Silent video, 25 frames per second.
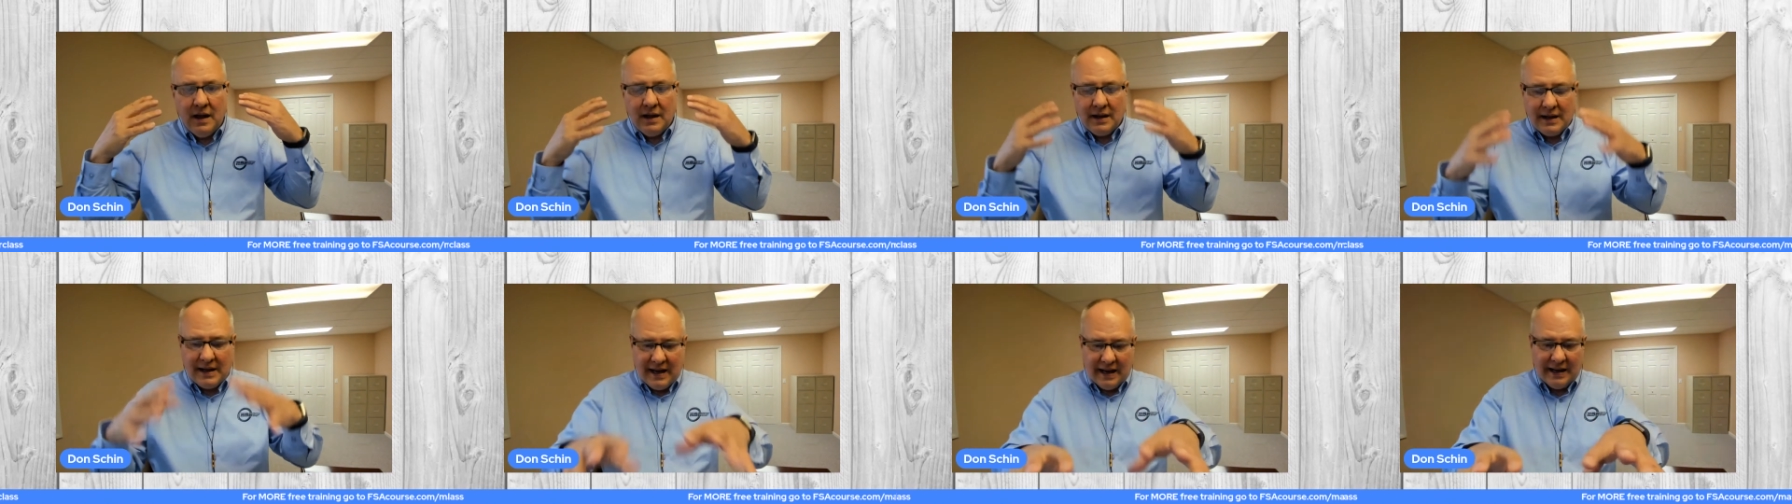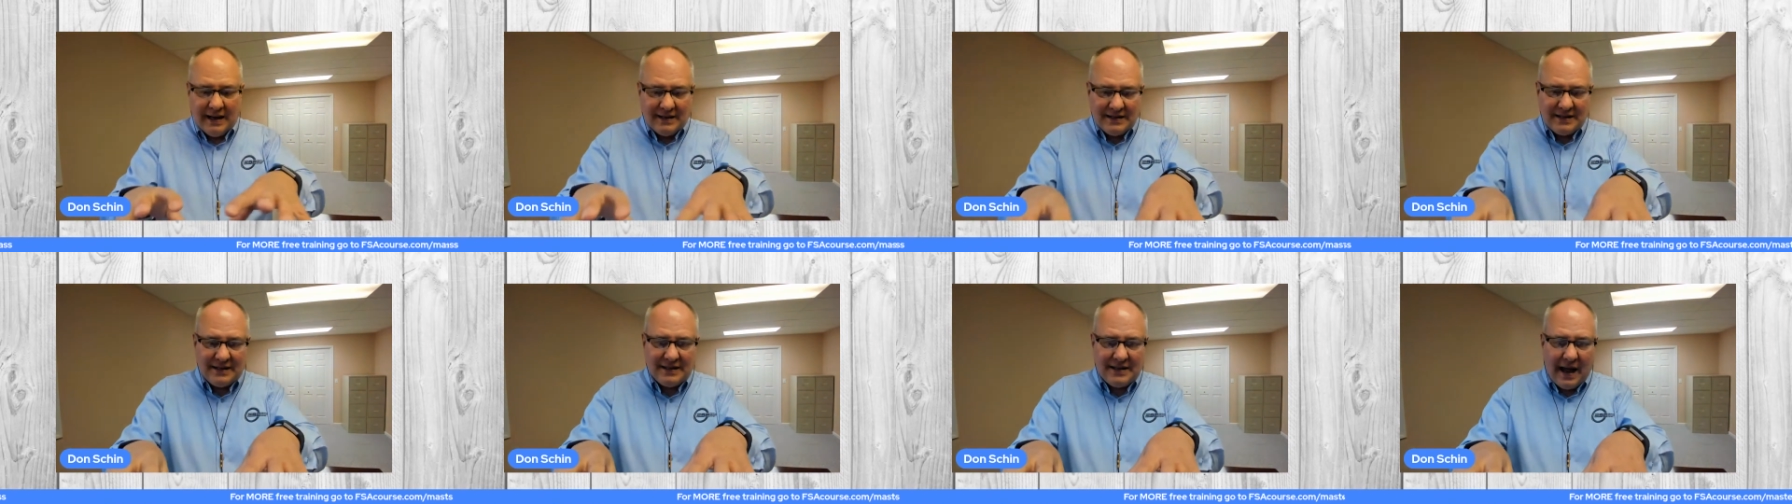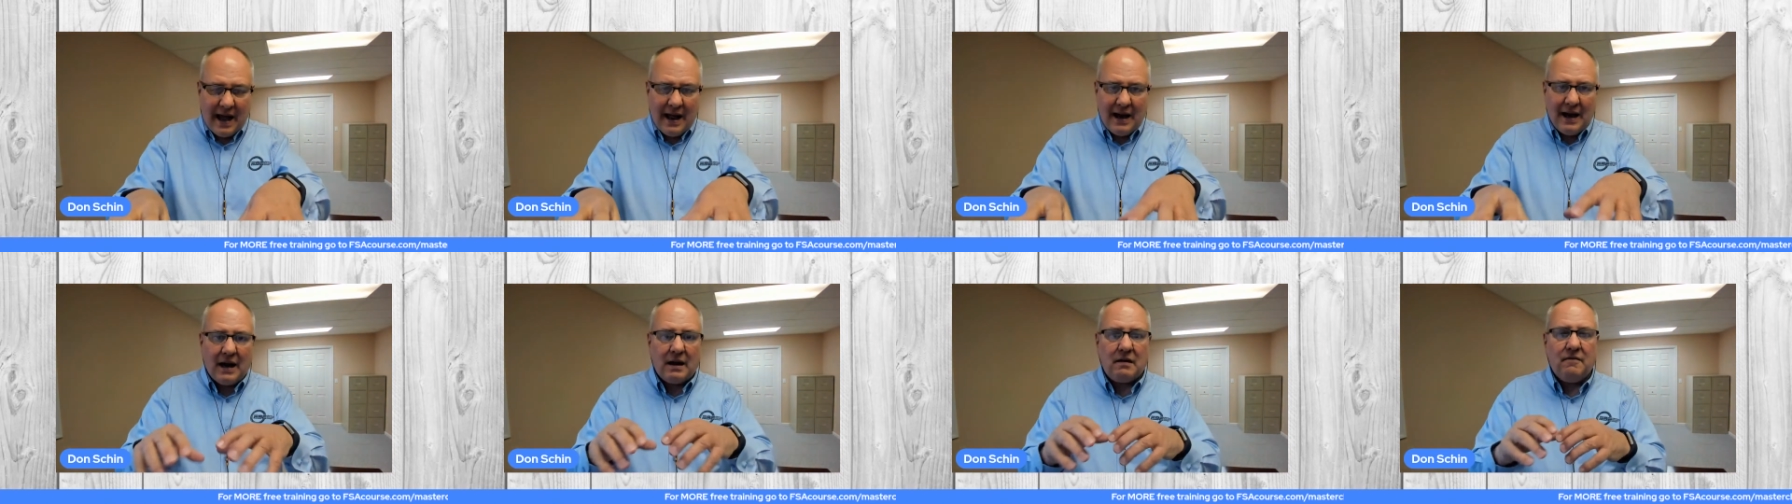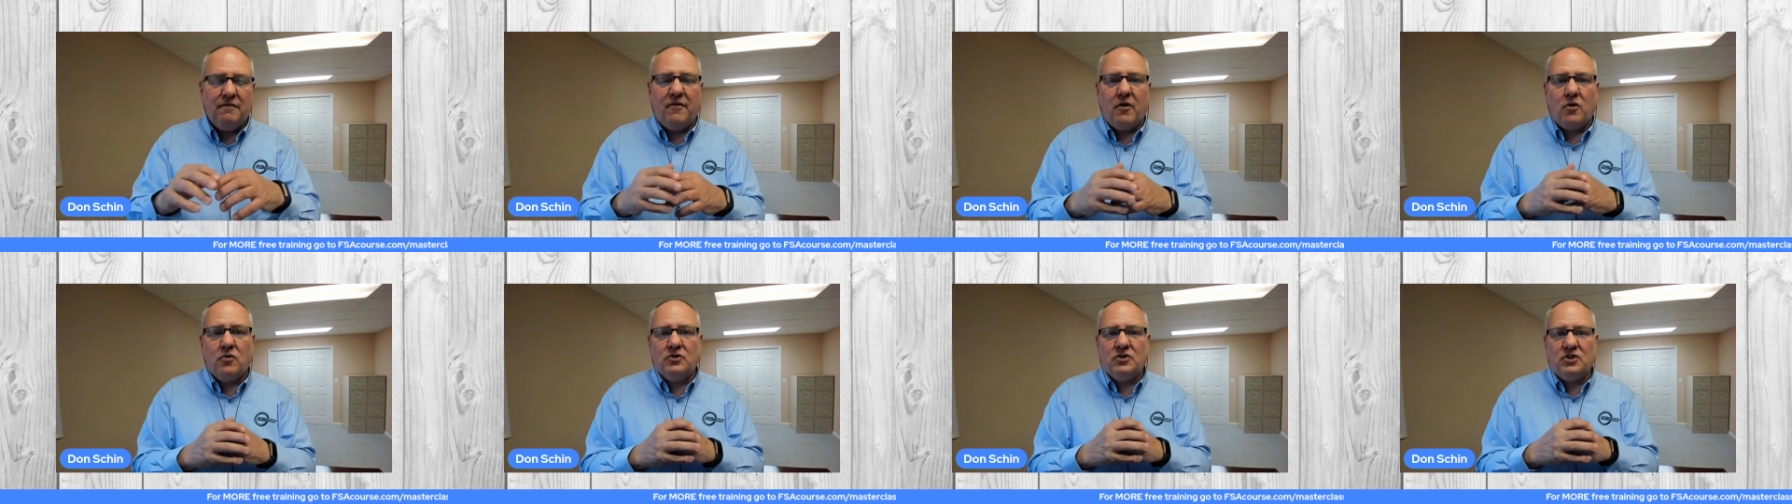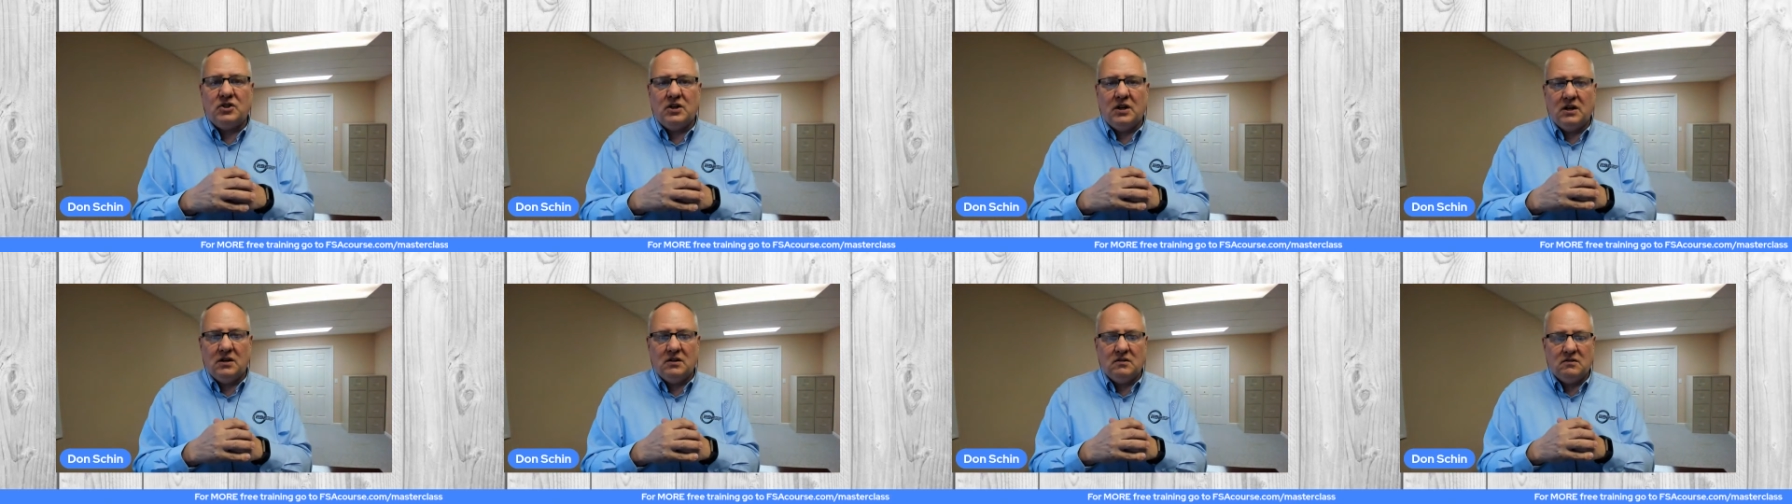kinesthetic
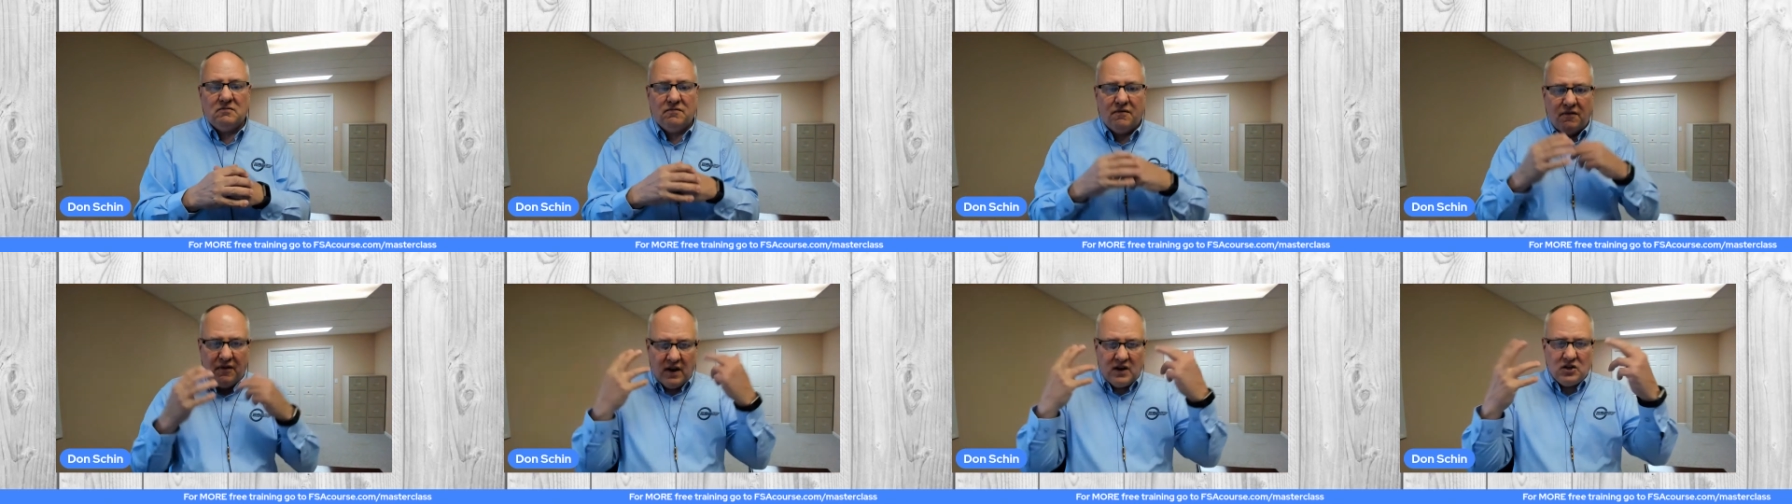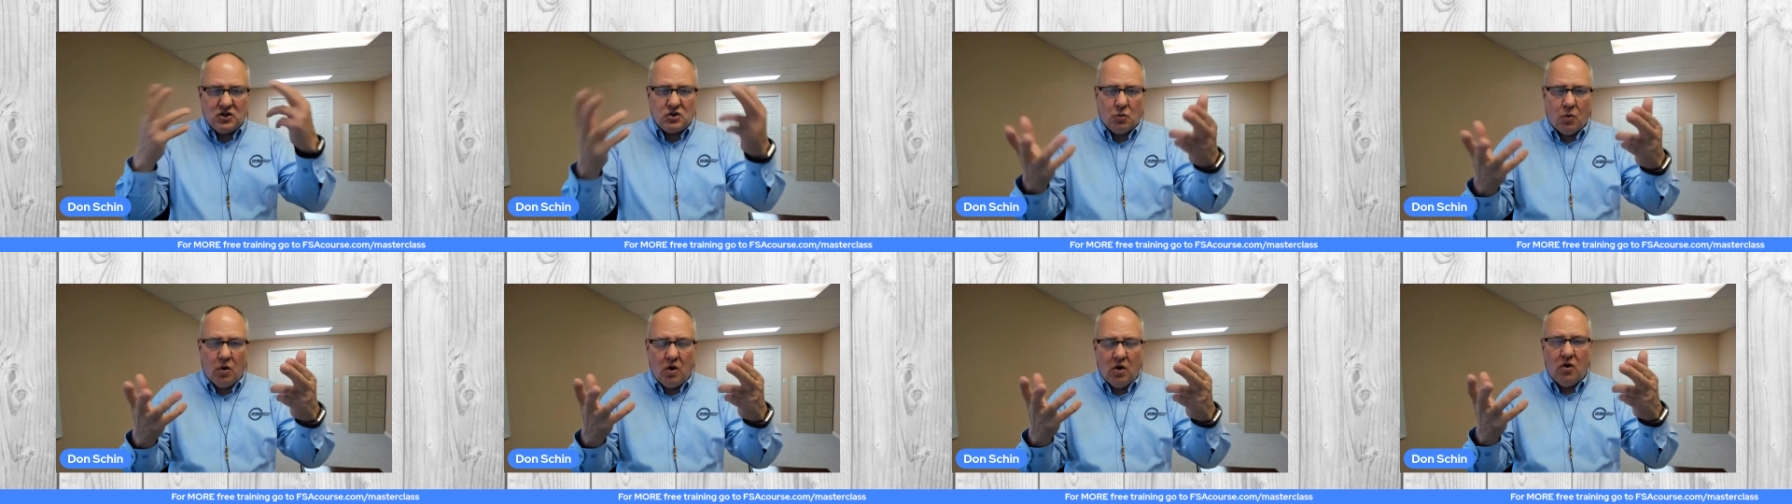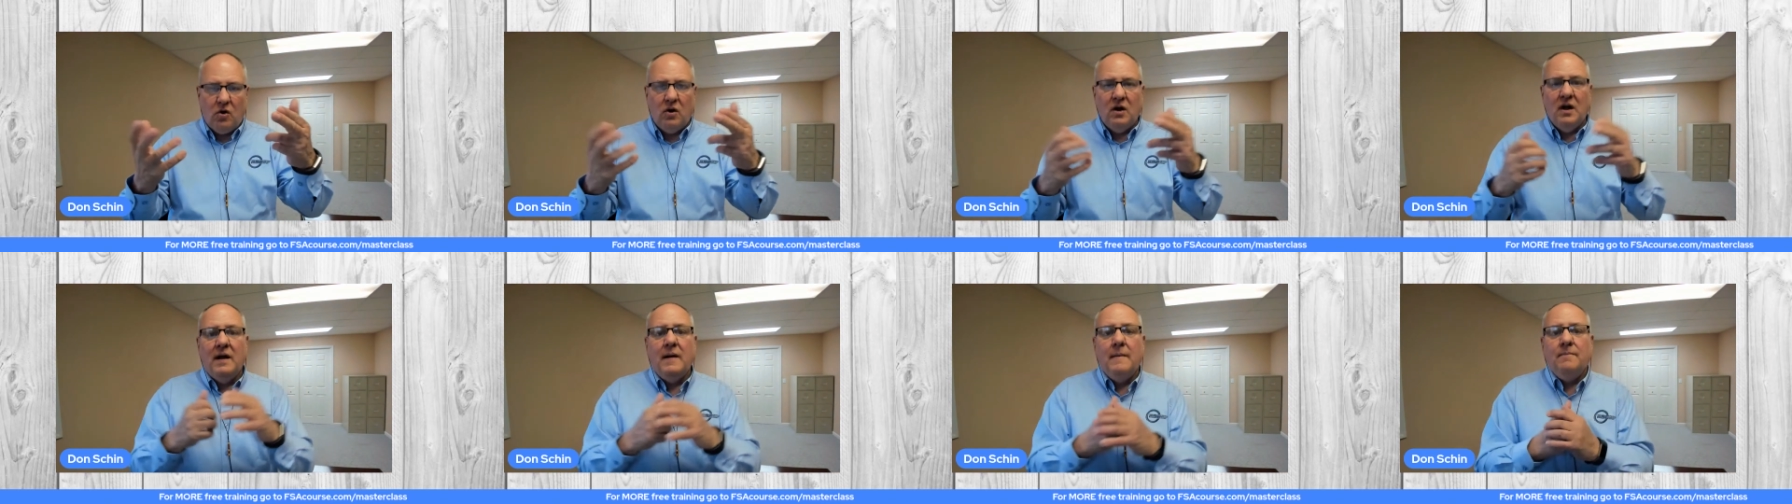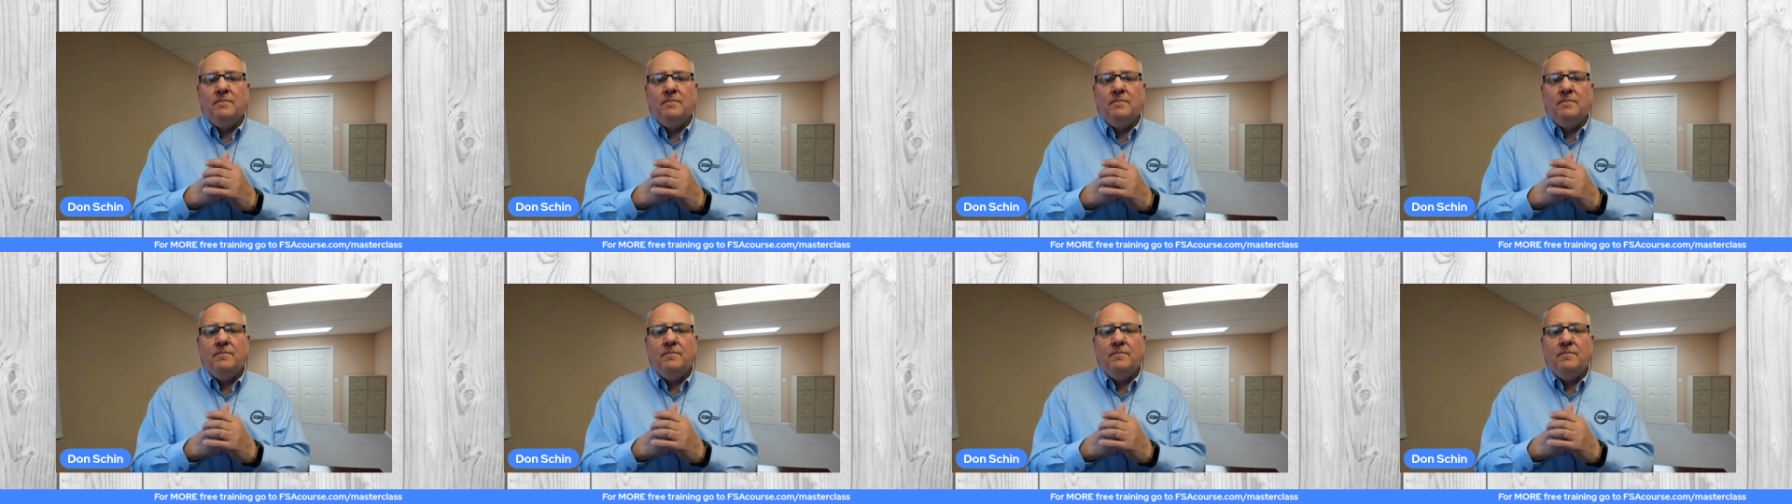versus visual.